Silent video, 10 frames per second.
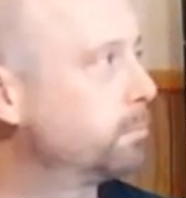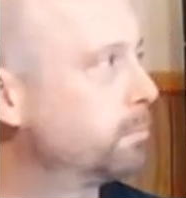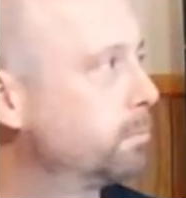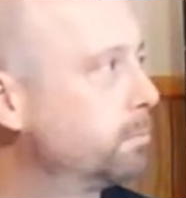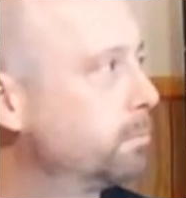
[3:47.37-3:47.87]

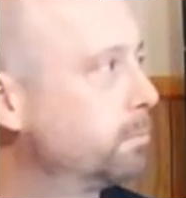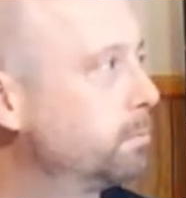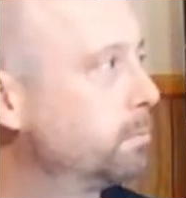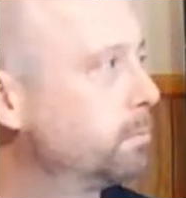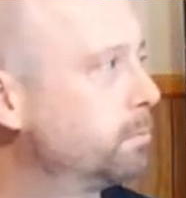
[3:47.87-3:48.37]

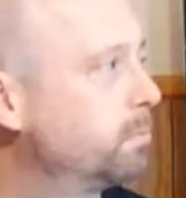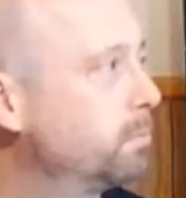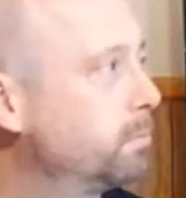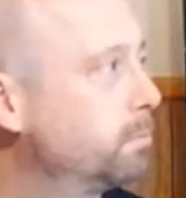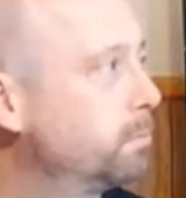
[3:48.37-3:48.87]

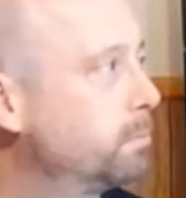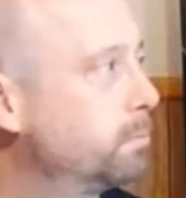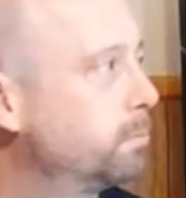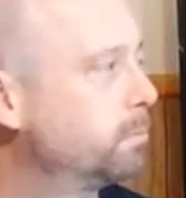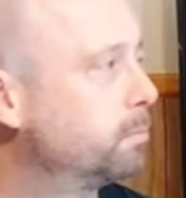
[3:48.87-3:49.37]

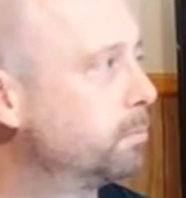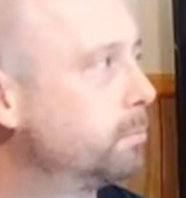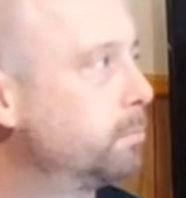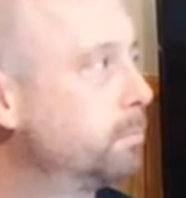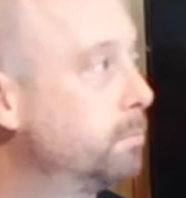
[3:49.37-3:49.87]

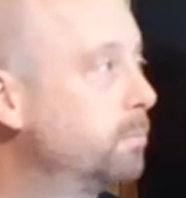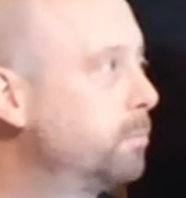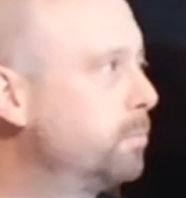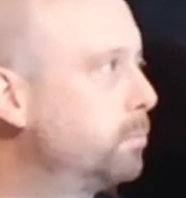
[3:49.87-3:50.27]
The person shown says nothing.